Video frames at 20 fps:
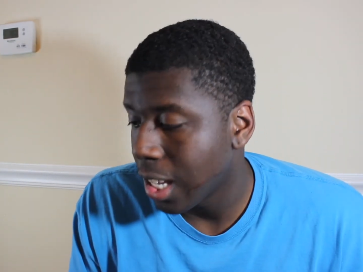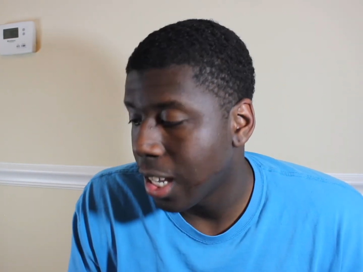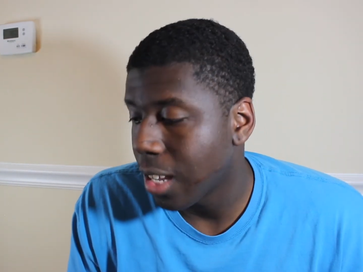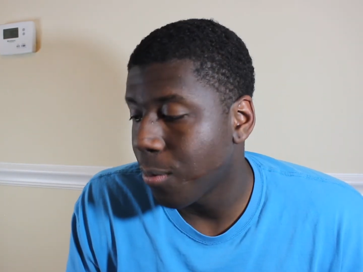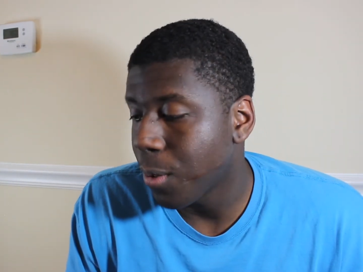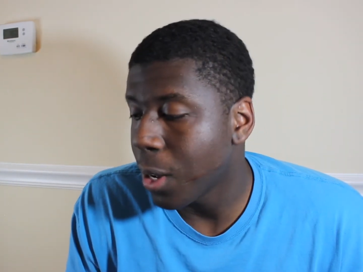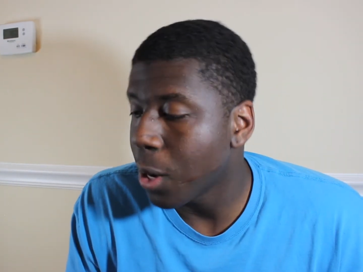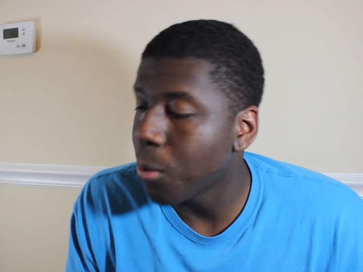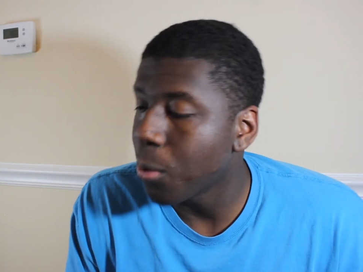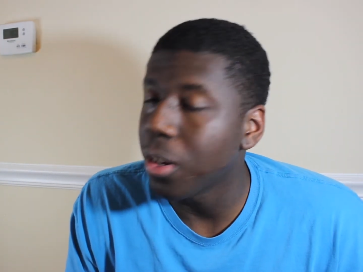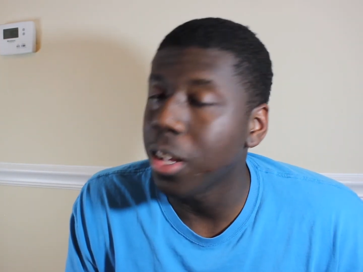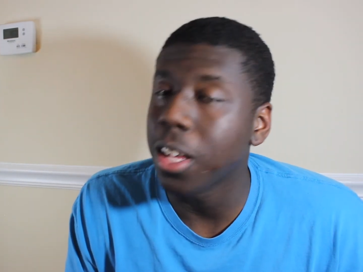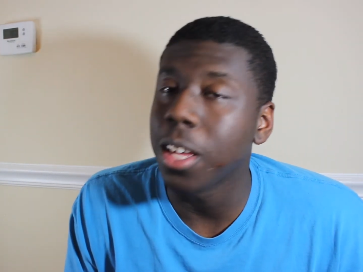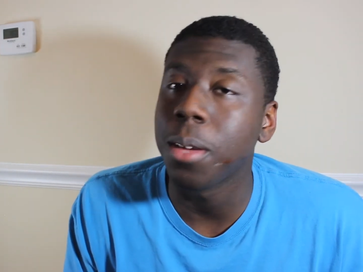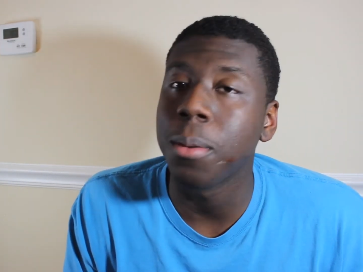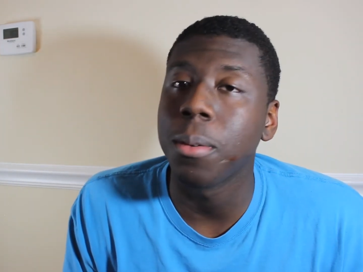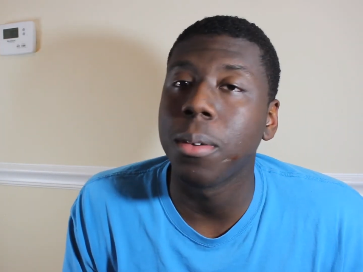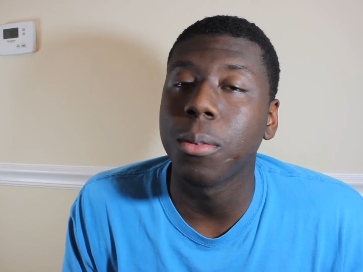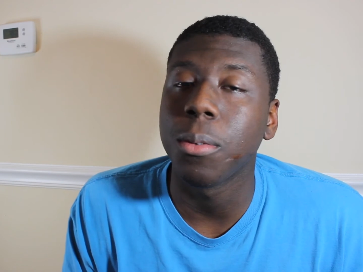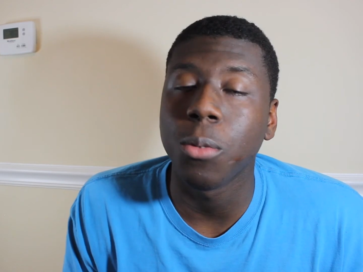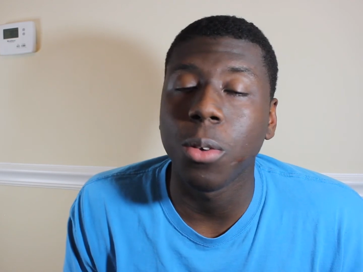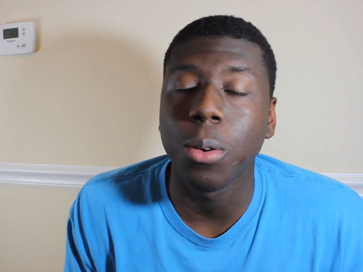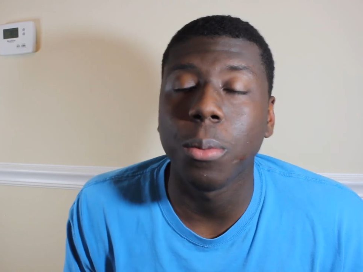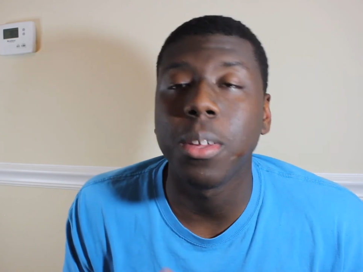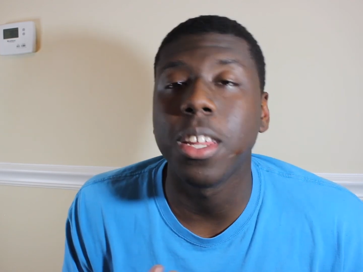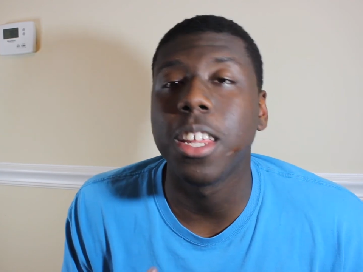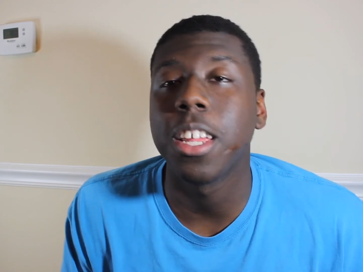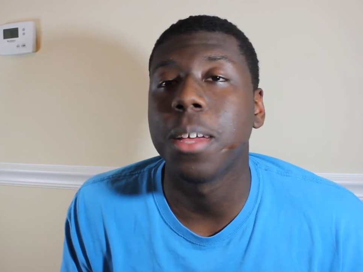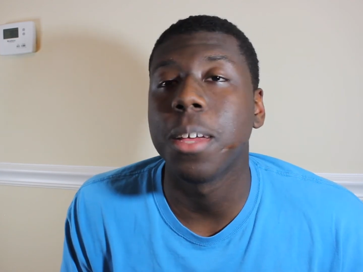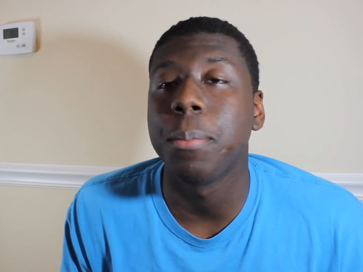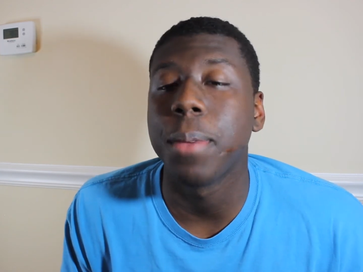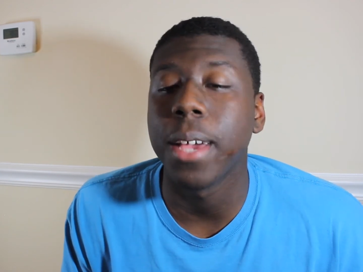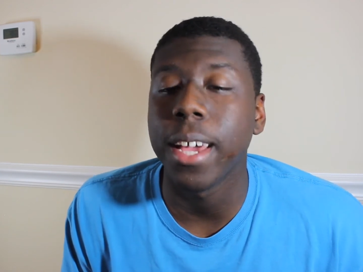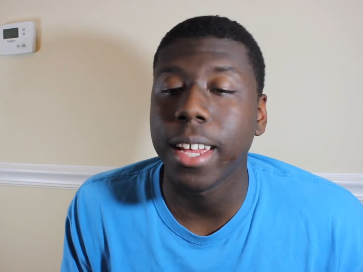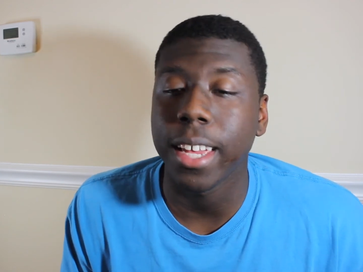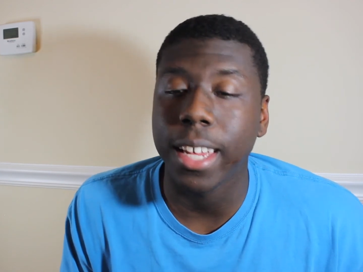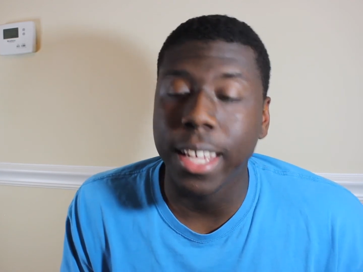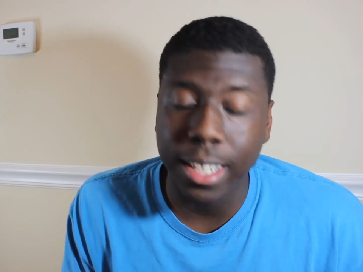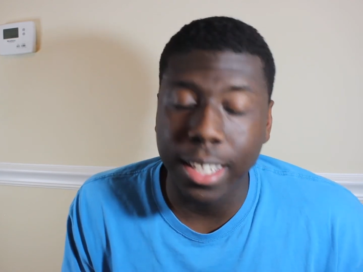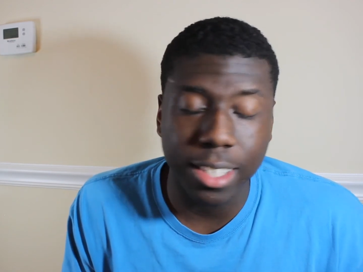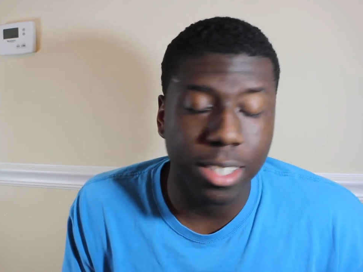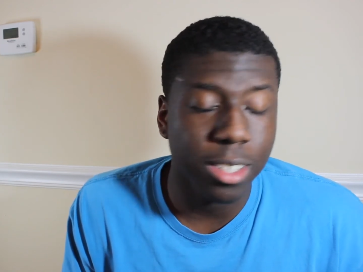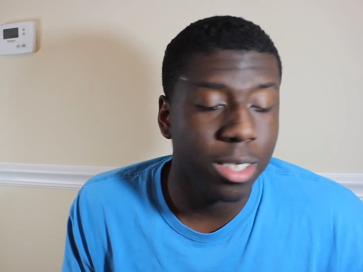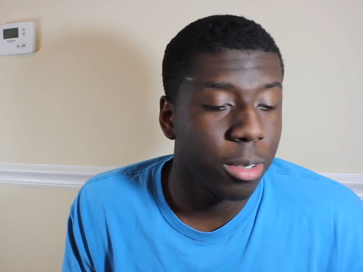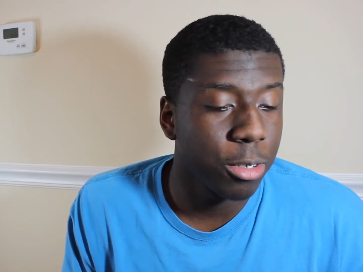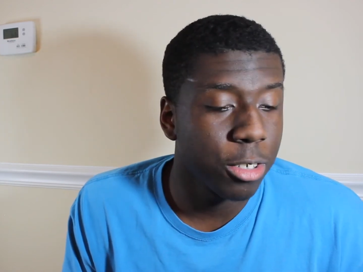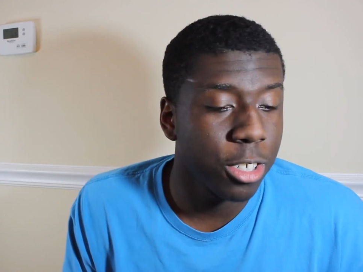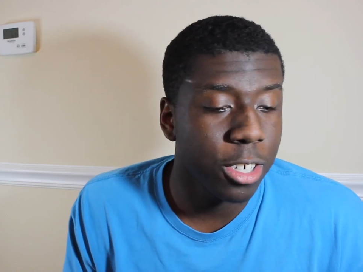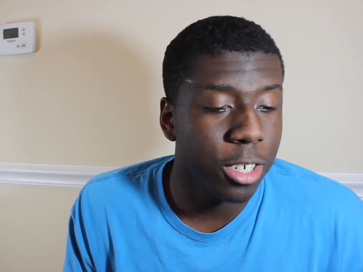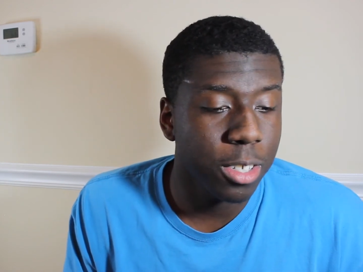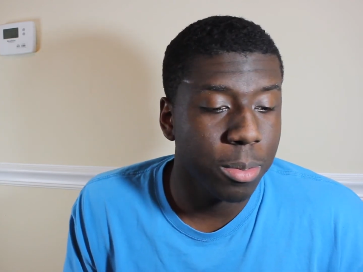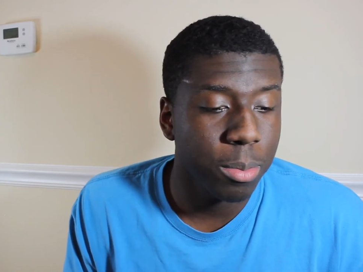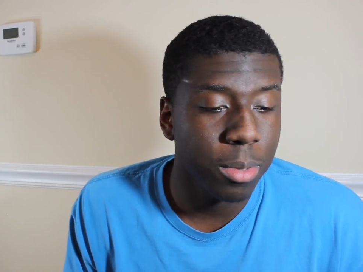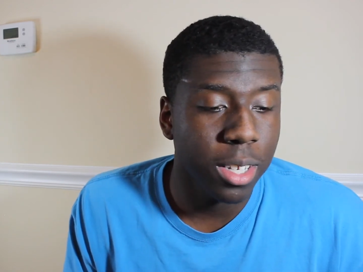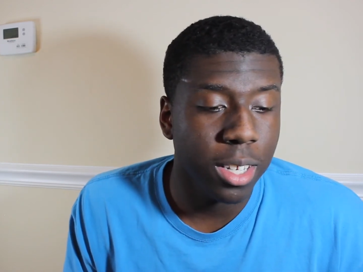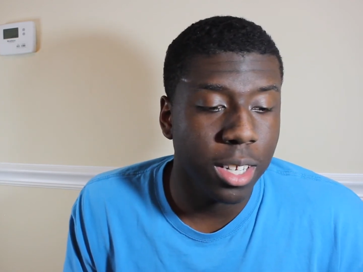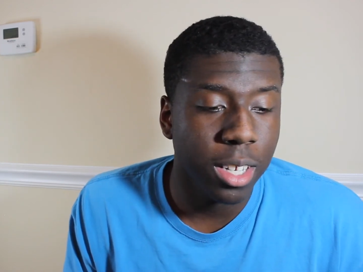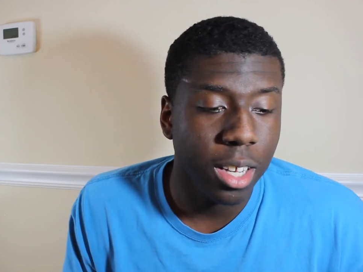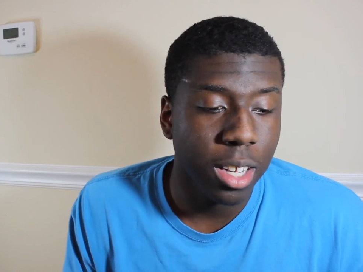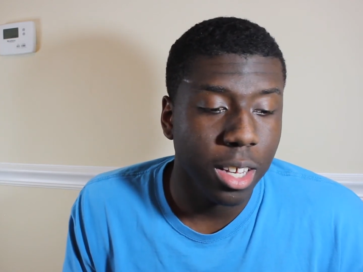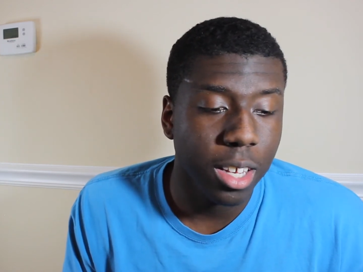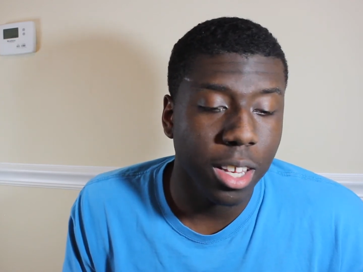if y'all want me to get back into UpChurch, man,